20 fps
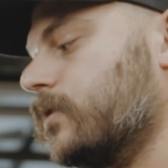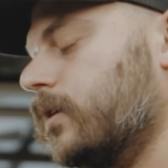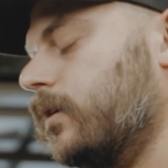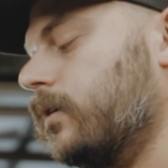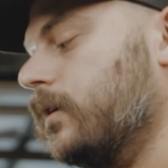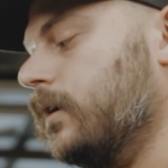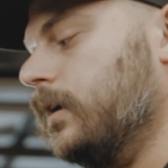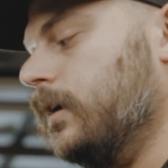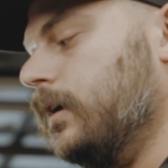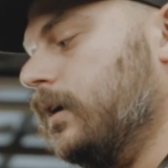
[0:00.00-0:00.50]
So
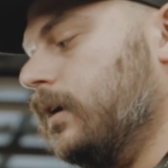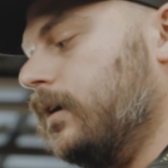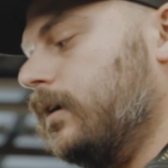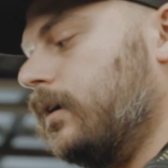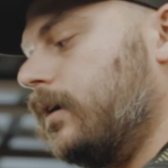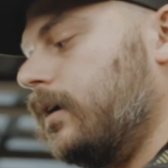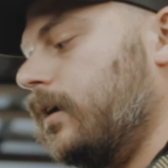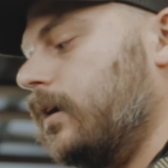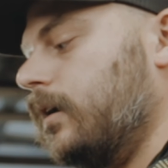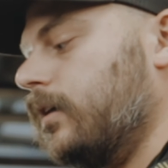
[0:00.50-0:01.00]

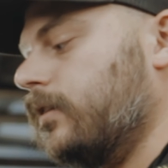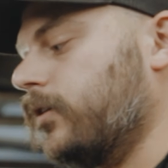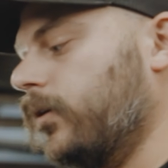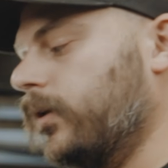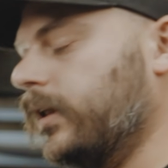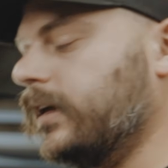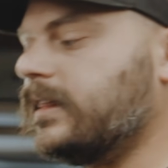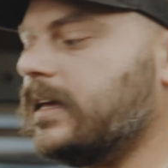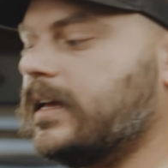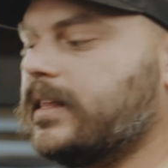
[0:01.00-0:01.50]
the
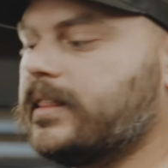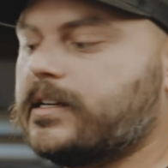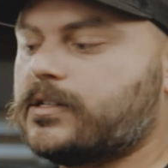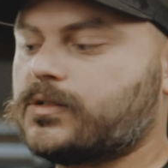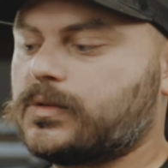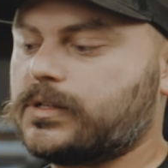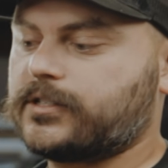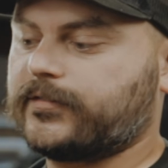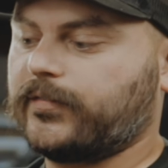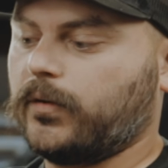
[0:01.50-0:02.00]
only thing
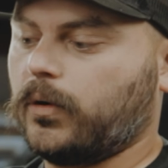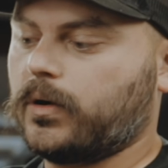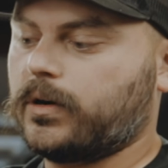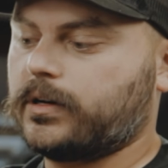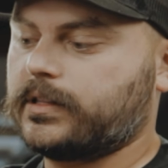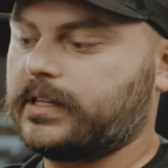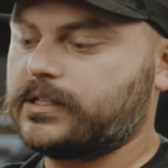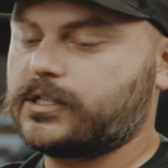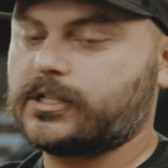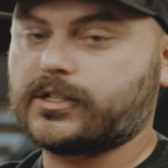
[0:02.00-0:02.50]
this was
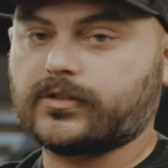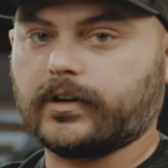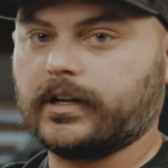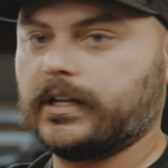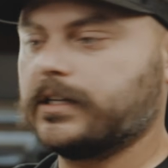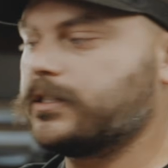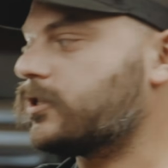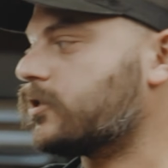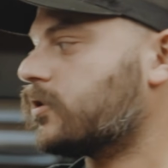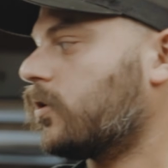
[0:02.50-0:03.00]
for, this is
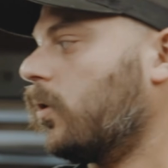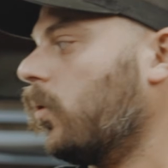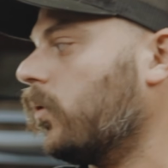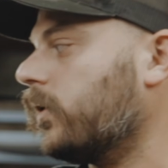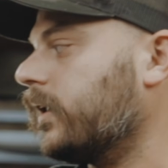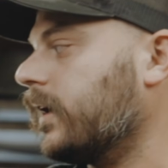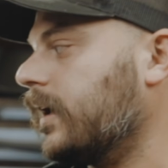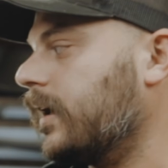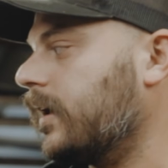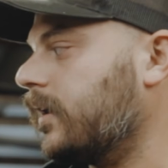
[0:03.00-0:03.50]
really just
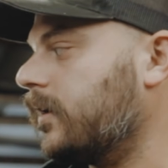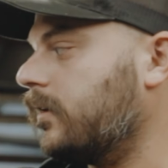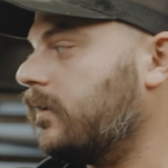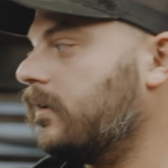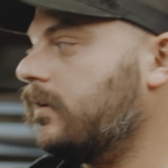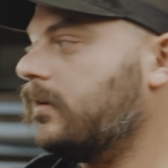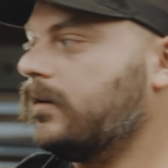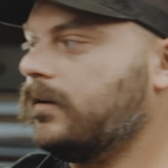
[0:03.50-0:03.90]
holding in